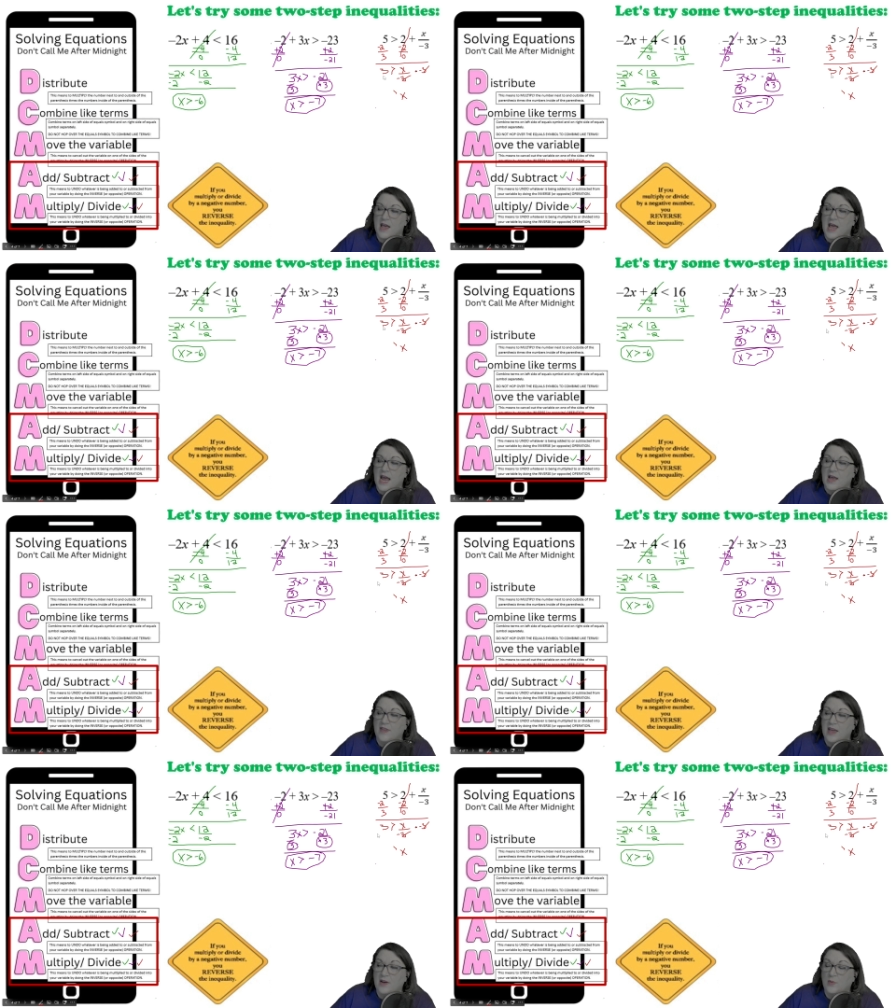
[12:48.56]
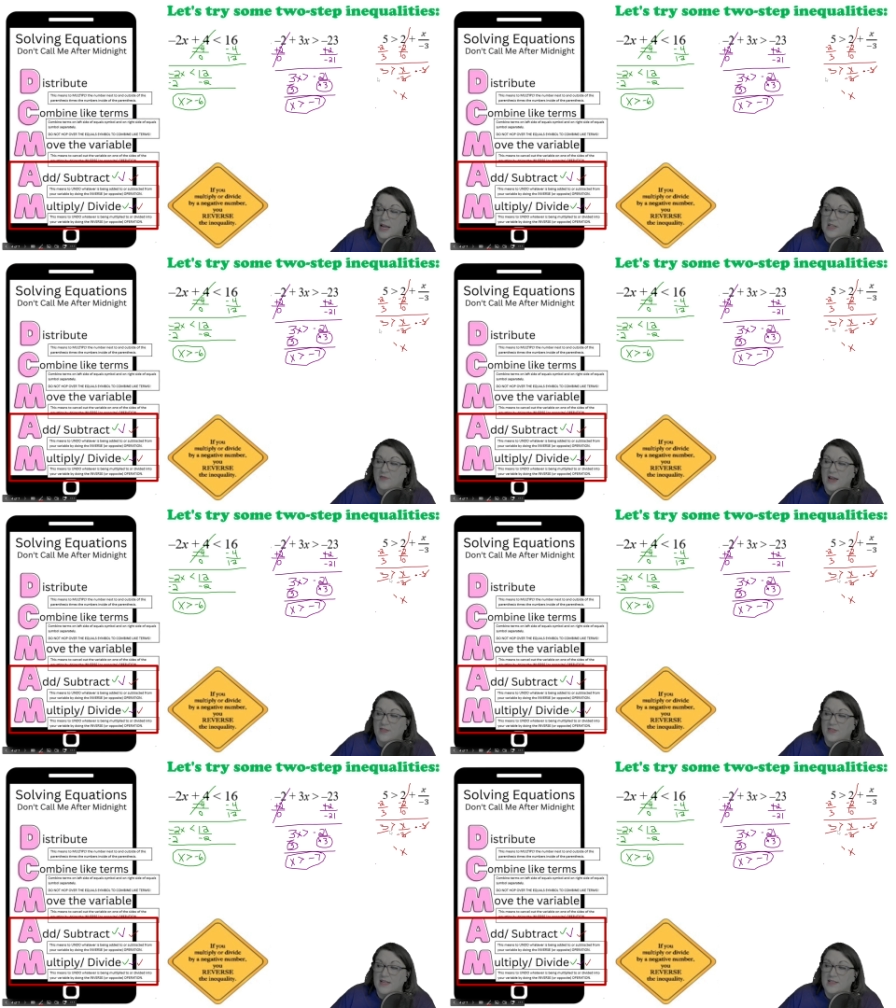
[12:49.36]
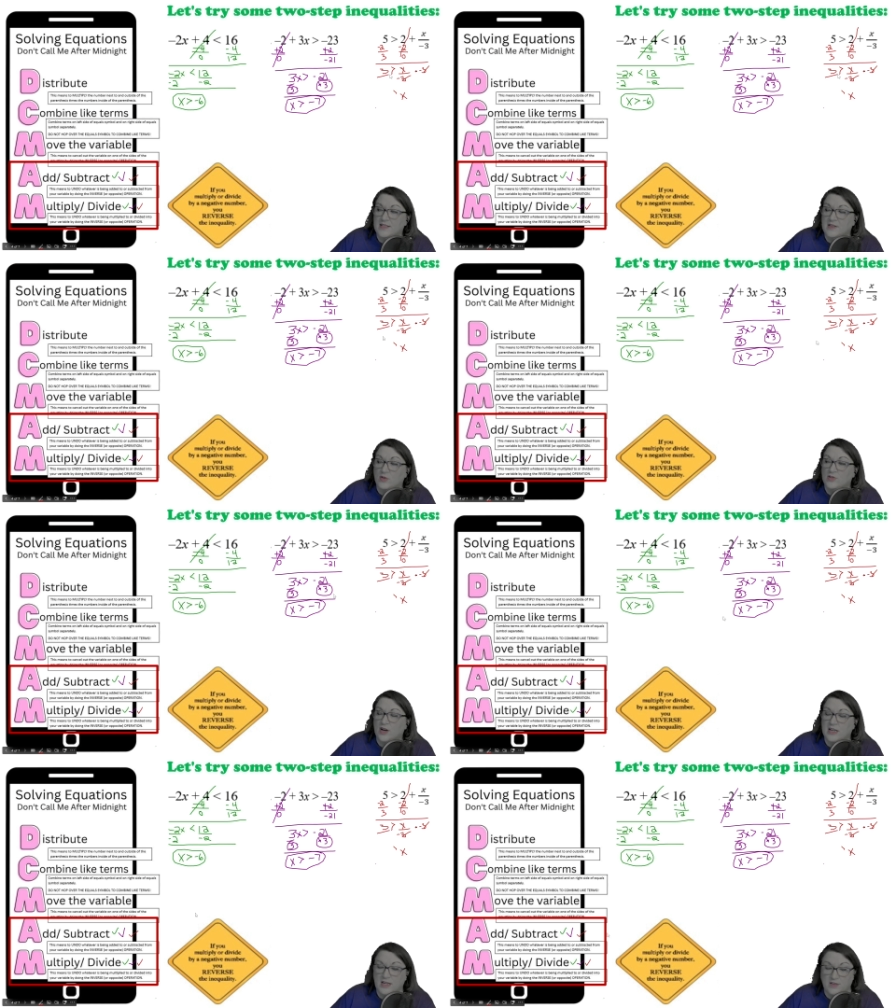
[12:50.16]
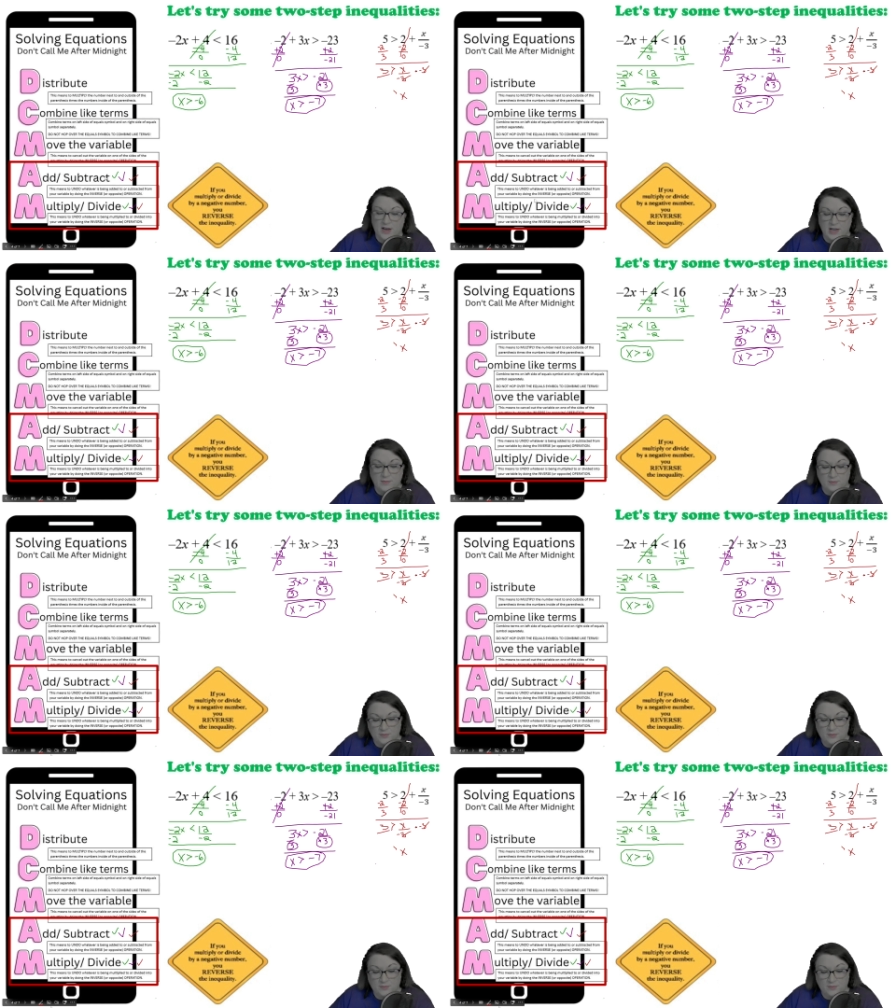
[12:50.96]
And then when I divide this, not divide.